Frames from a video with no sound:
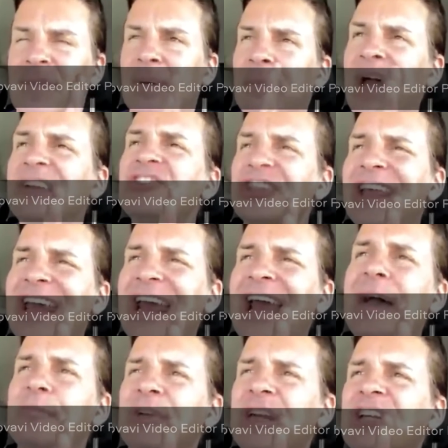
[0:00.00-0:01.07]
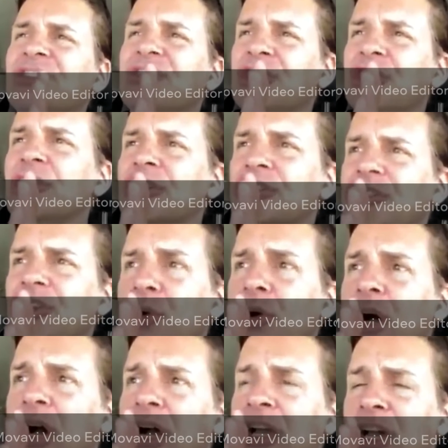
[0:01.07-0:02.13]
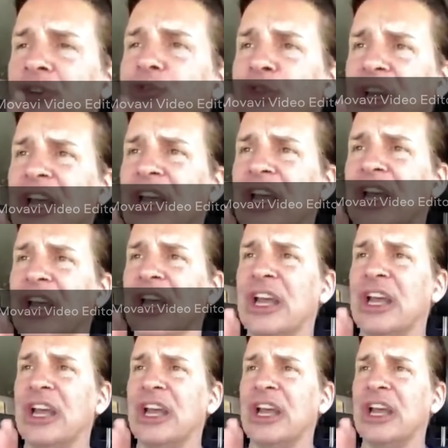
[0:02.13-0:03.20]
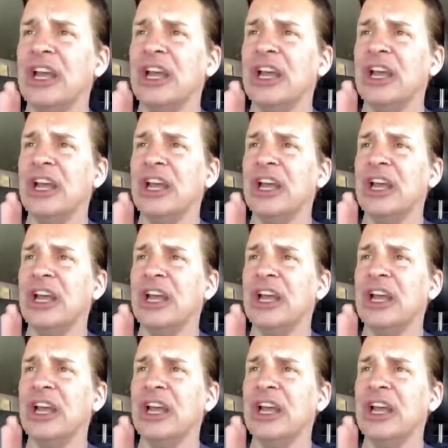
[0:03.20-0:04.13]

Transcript: Imagine that happening to a country that